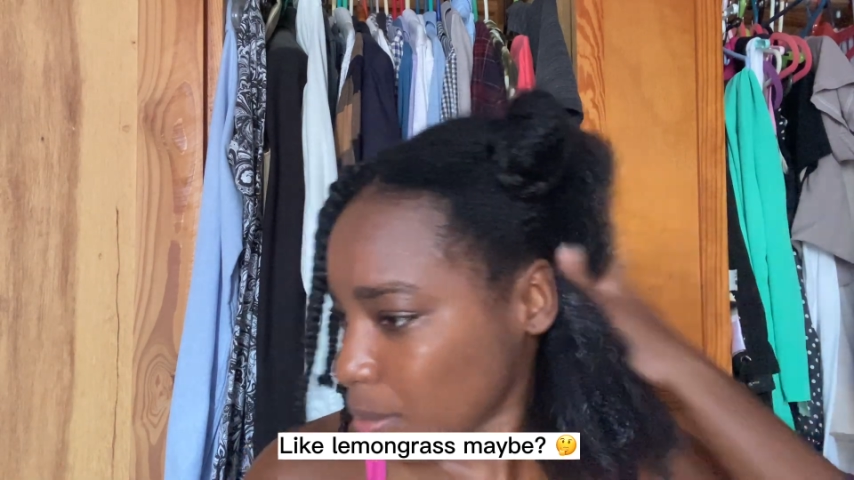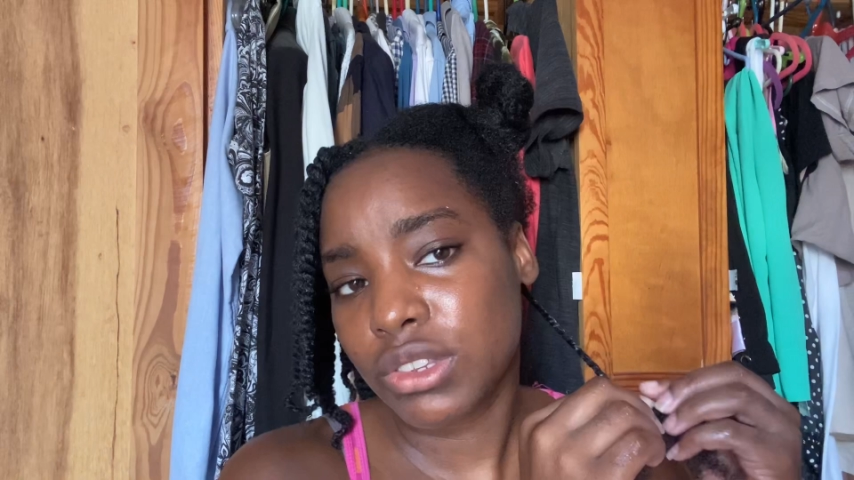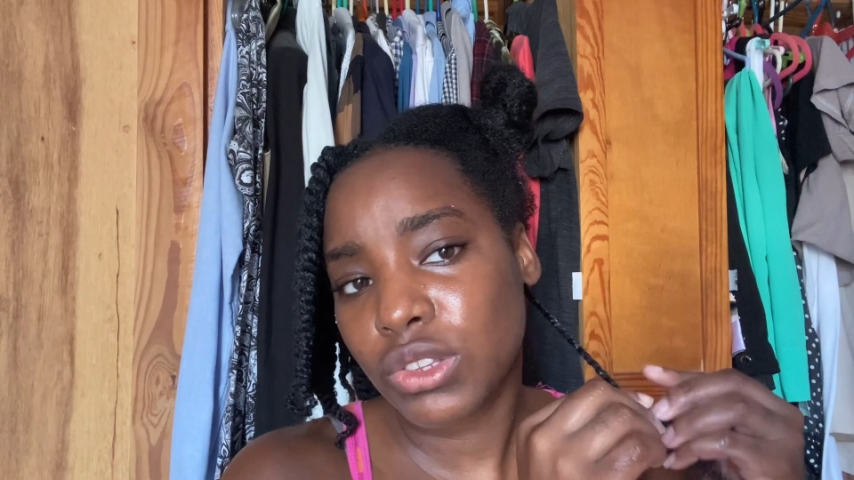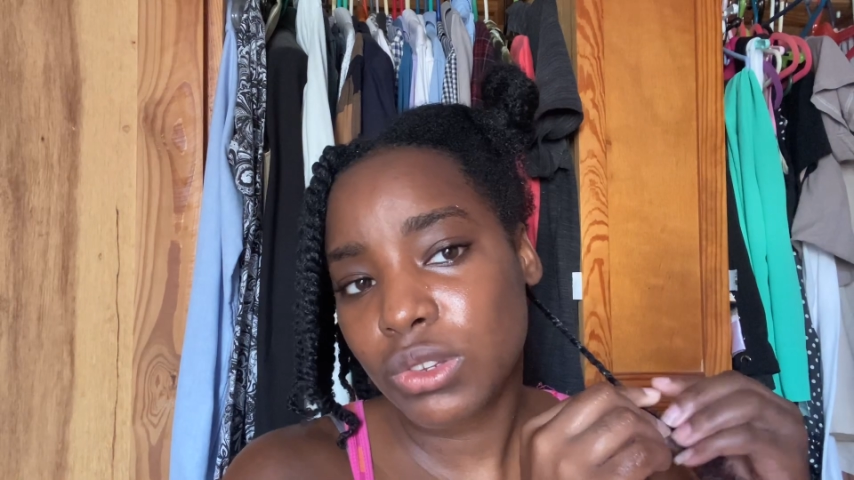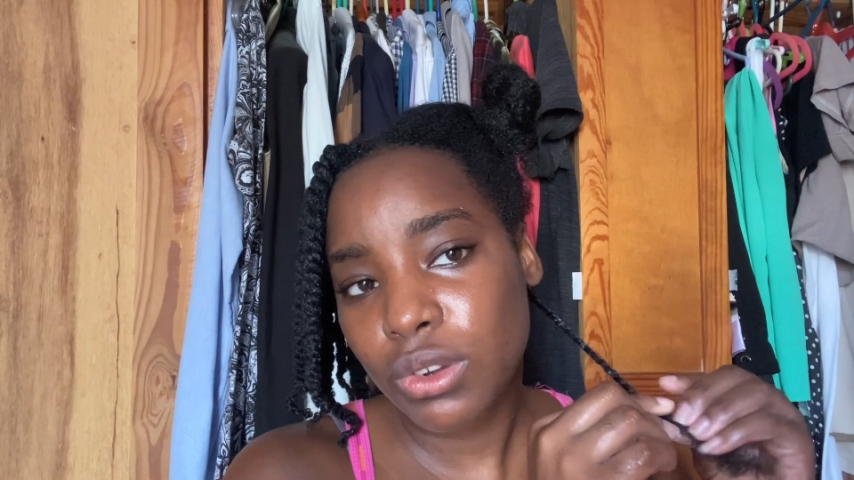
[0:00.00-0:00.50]

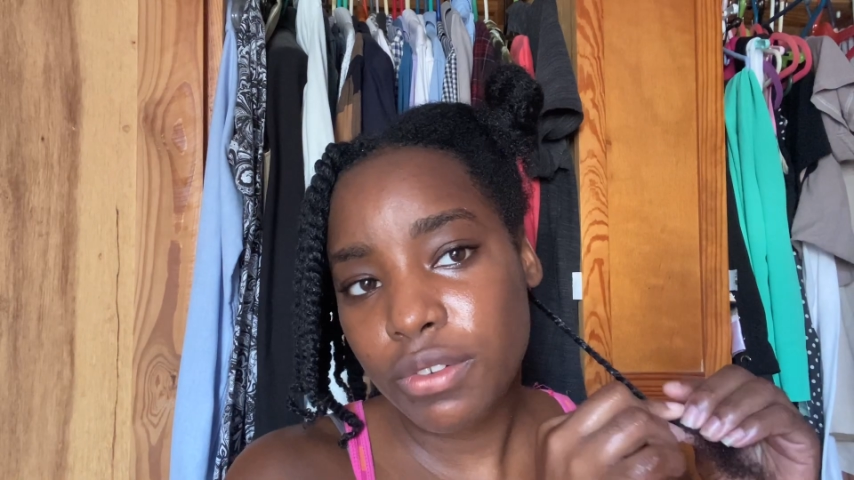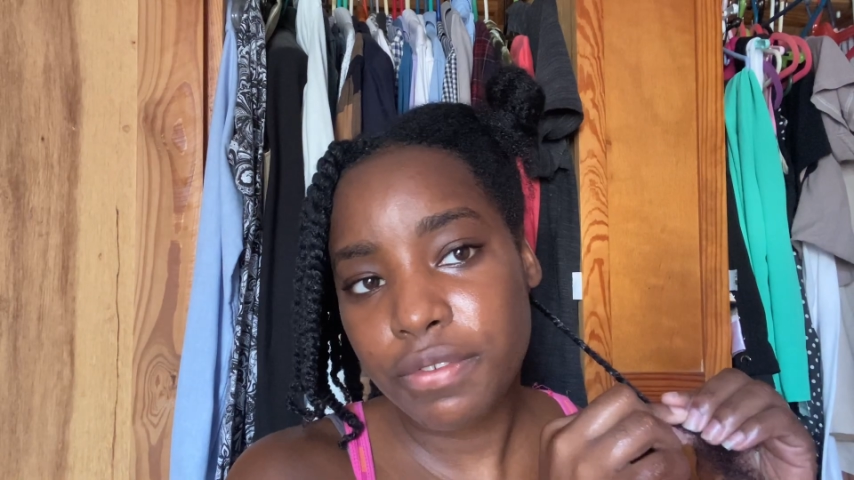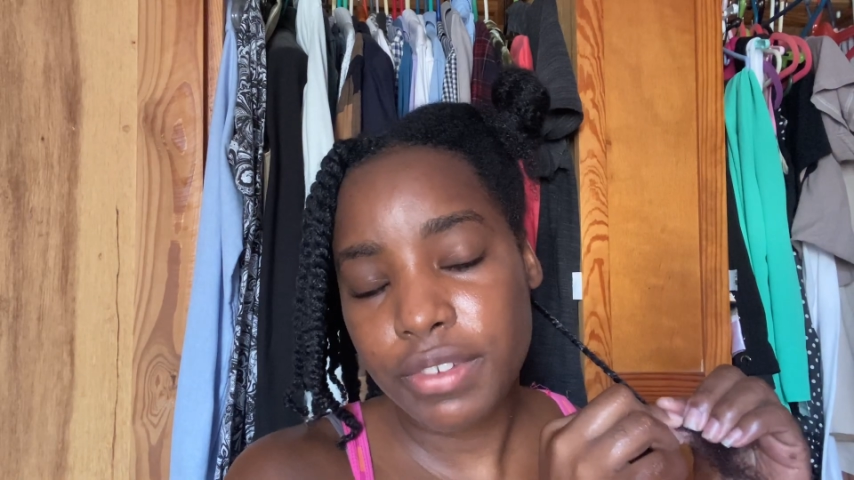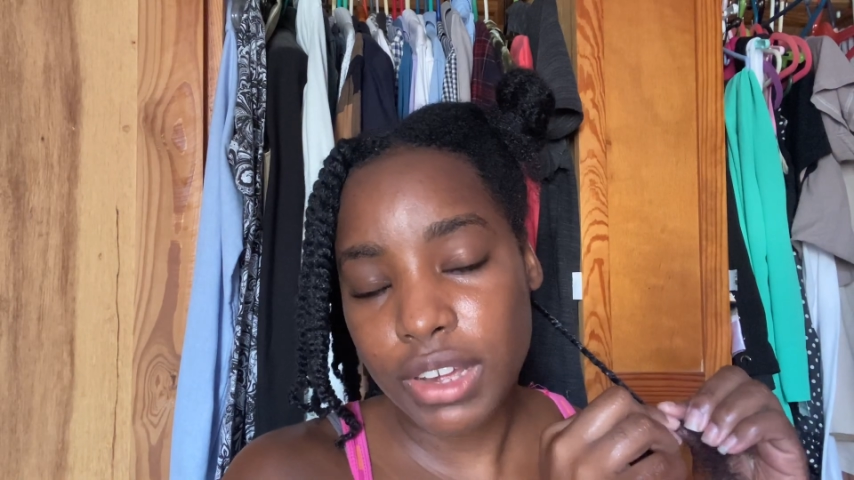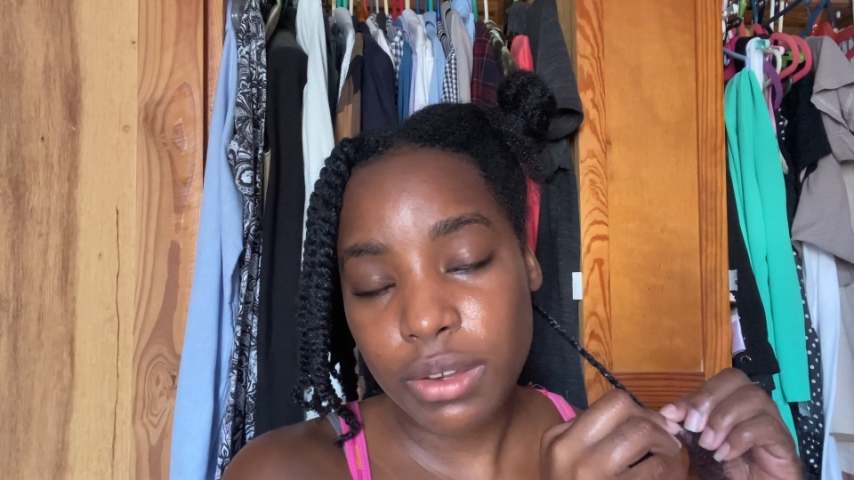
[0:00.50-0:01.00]
So
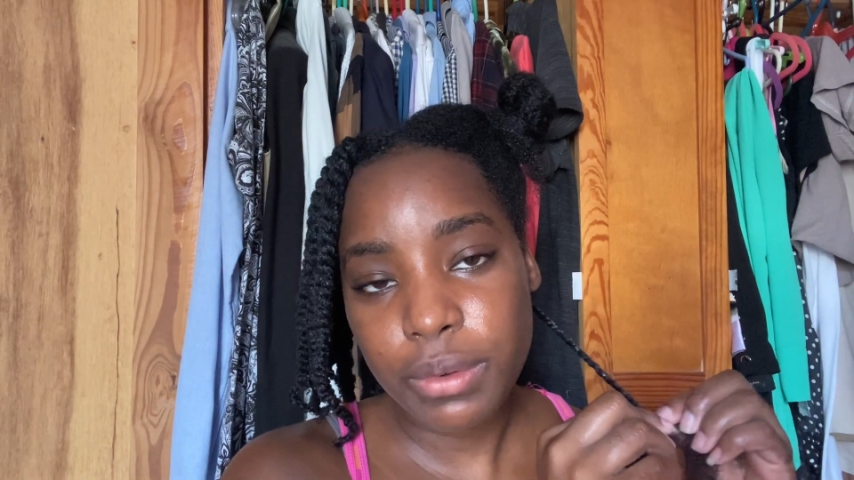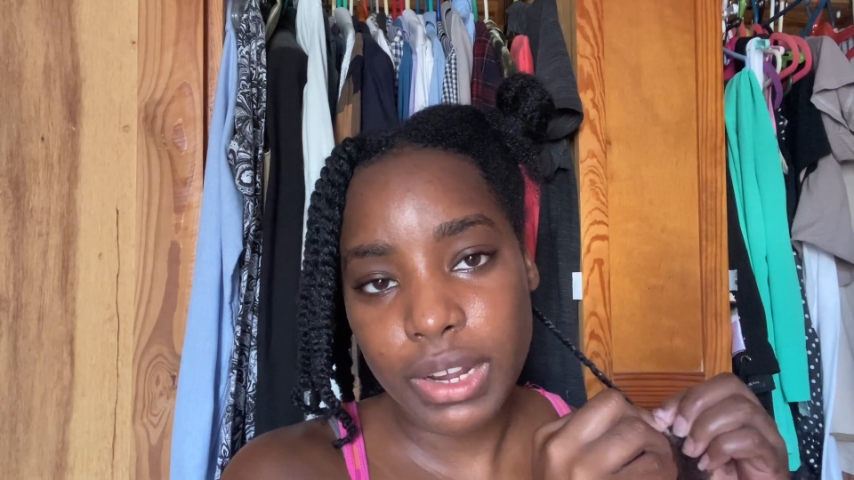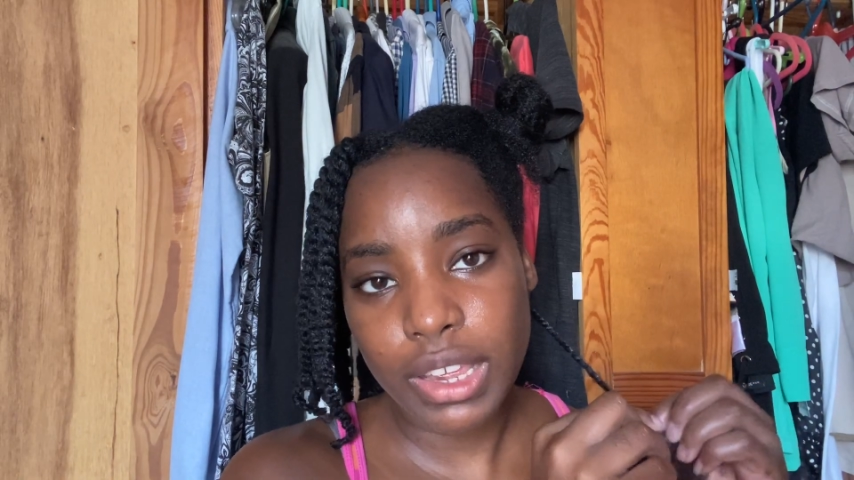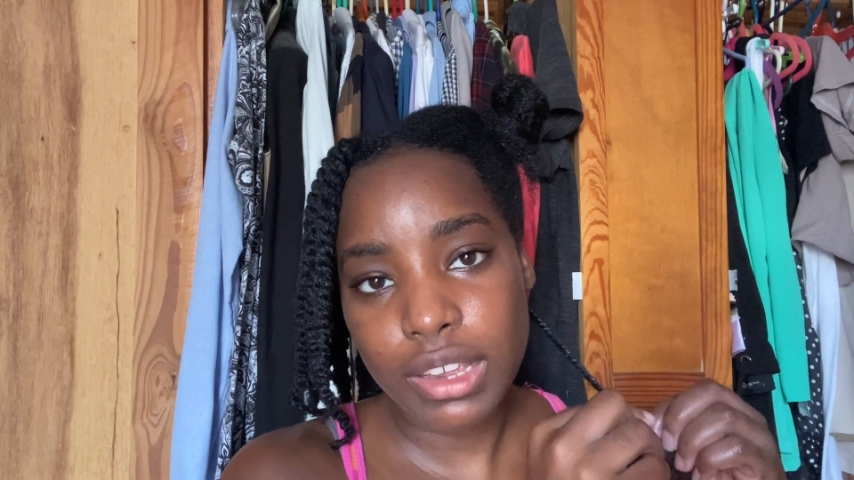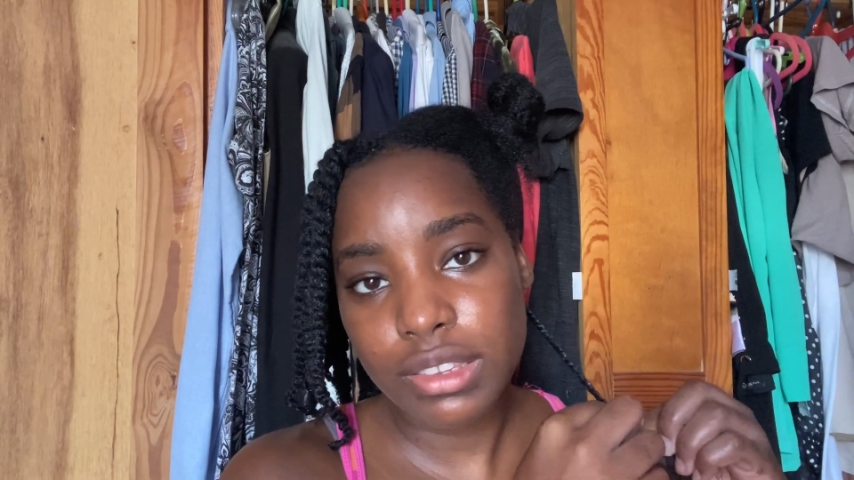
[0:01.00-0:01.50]
far, what
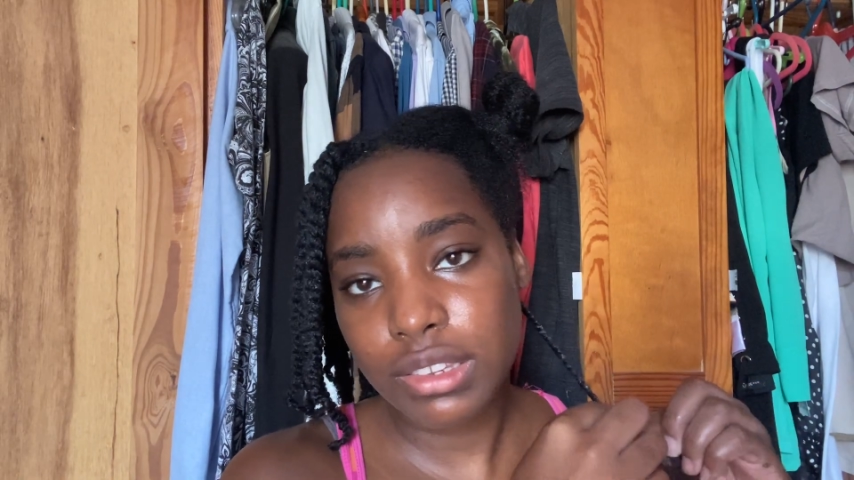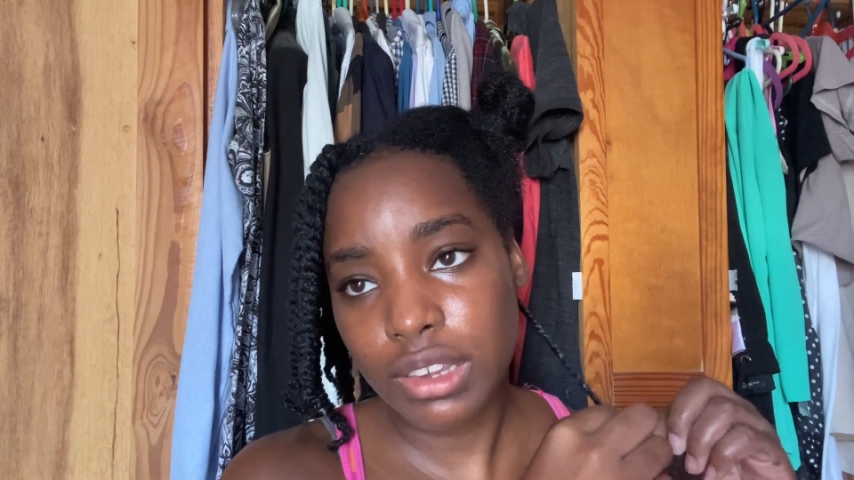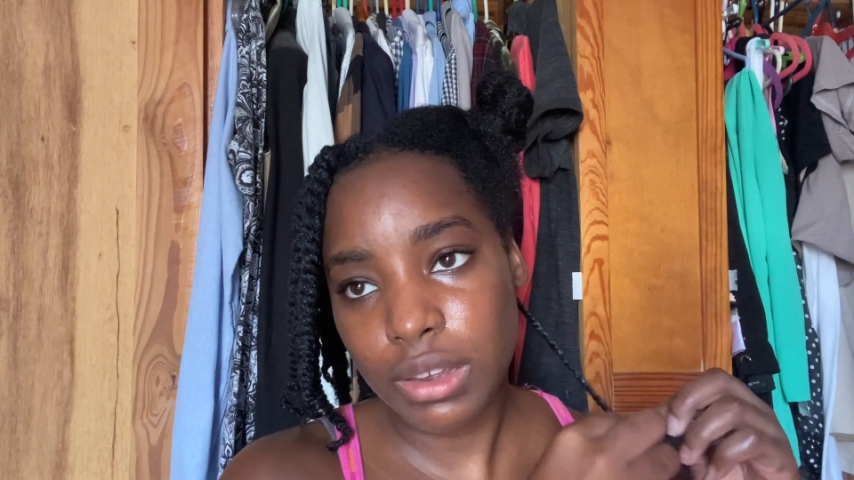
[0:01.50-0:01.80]
I can say